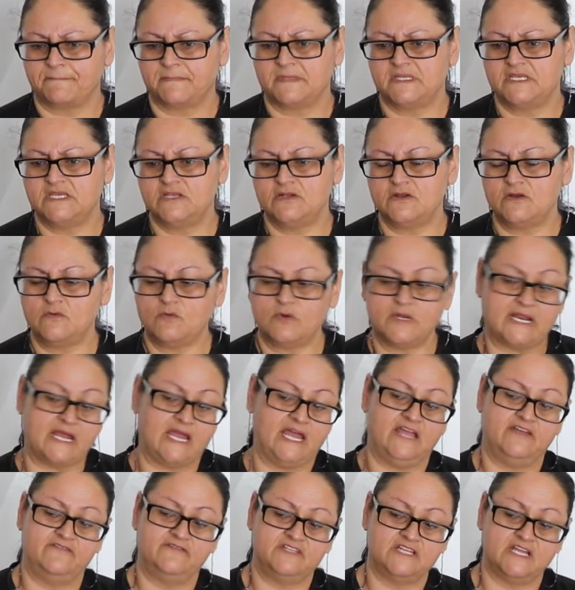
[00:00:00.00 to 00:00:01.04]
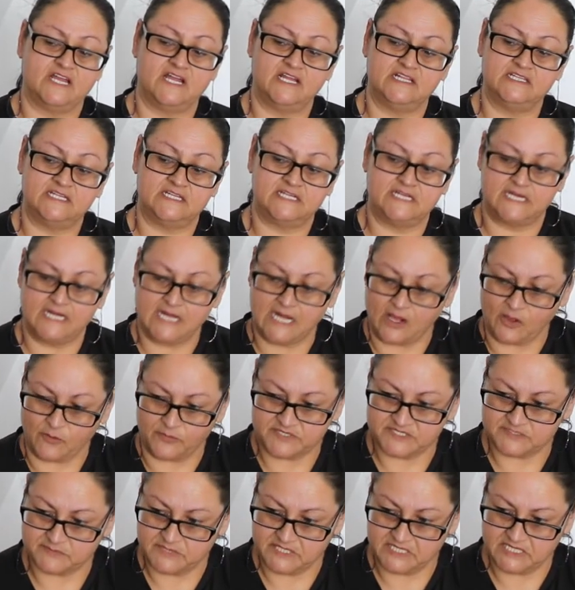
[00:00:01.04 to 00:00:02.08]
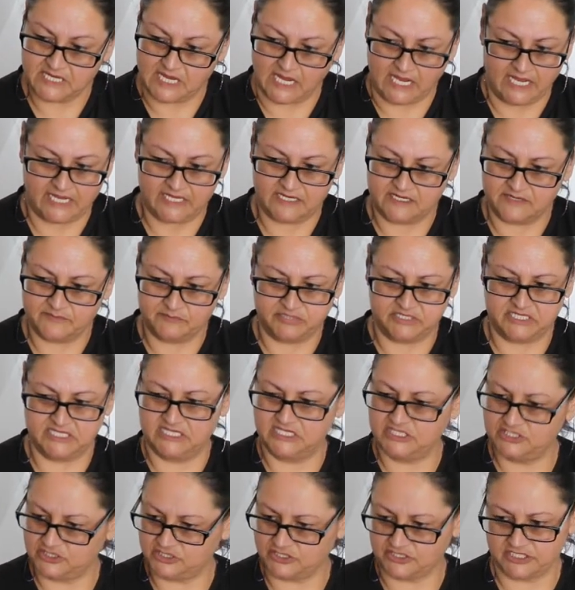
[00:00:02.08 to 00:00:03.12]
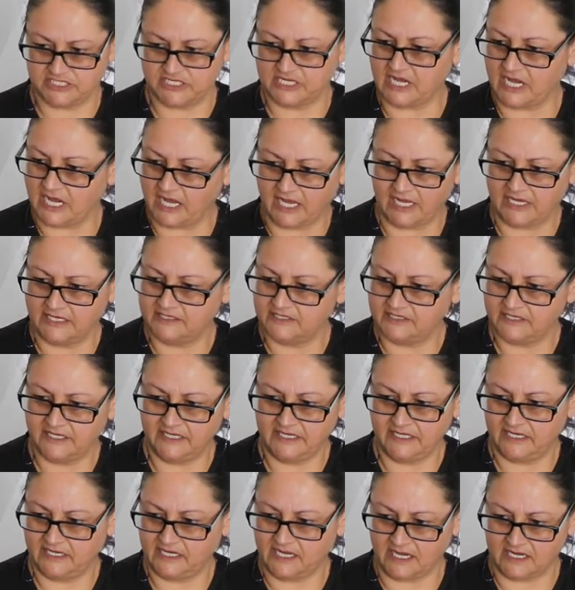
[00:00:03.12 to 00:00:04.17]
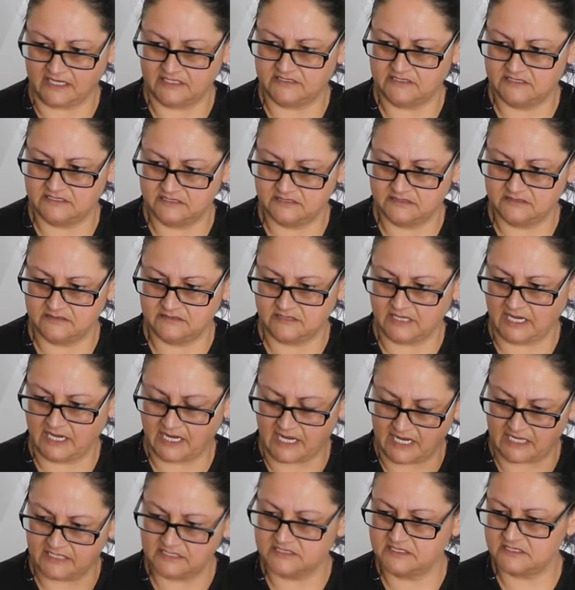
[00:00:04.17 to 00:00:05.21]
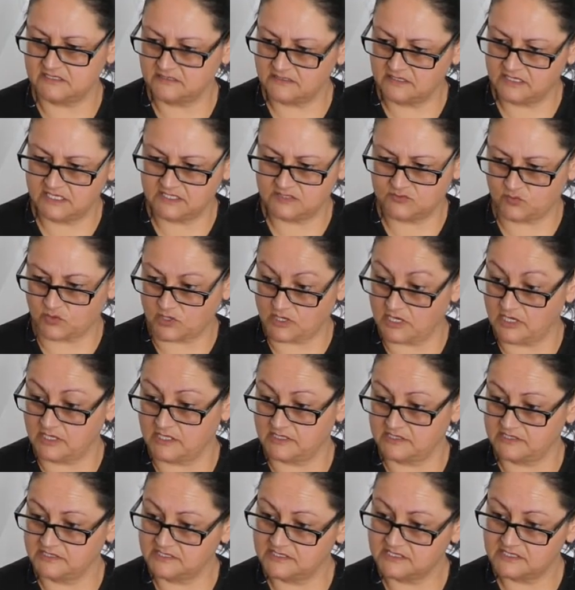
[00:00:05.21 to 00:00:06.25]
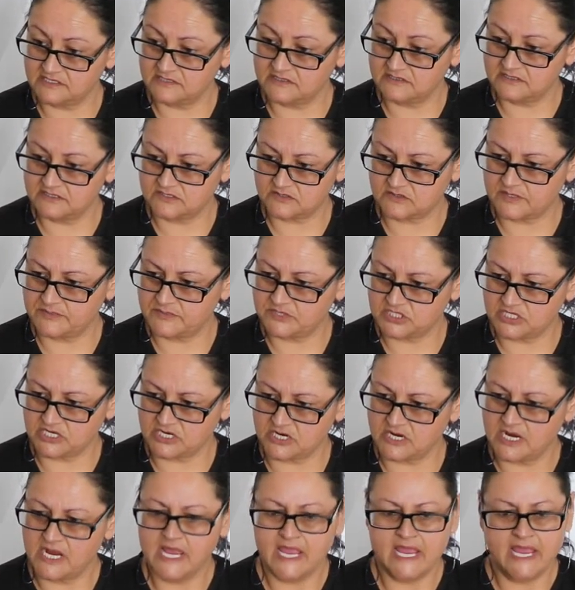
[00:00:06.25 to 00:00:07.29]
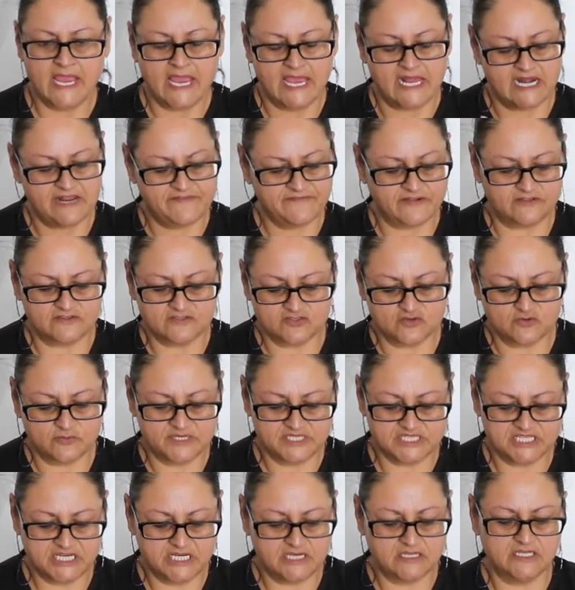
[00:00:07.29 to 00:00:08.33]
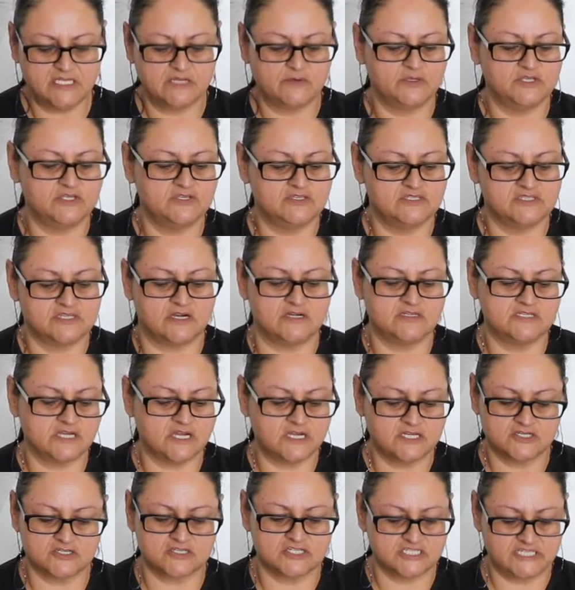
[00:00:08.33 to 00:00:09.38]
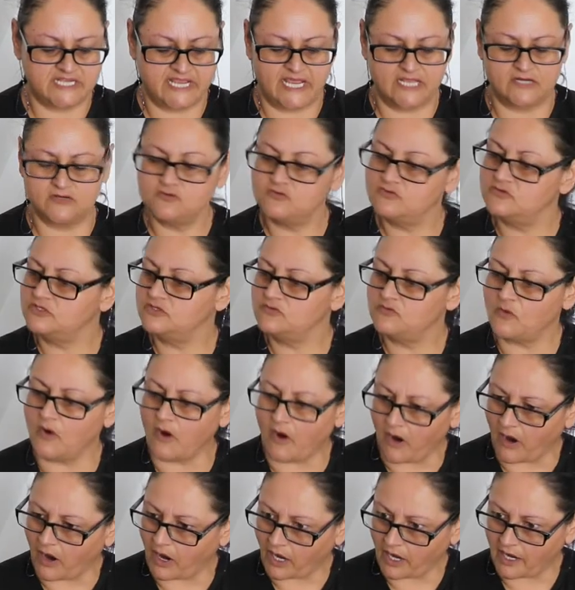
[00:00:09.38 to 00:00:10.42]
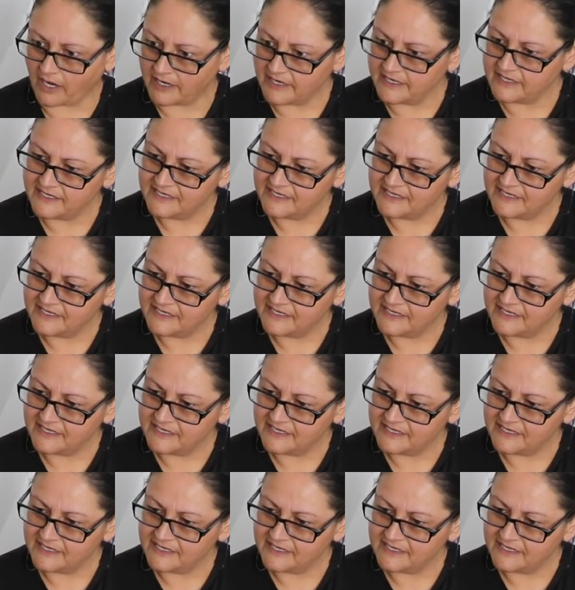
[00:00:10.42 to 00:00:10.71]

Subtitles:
You know what I've done, and it helps me? I completely turned to God, and I got into His words, Scripture, and I found so much healing when you start to understand who you are.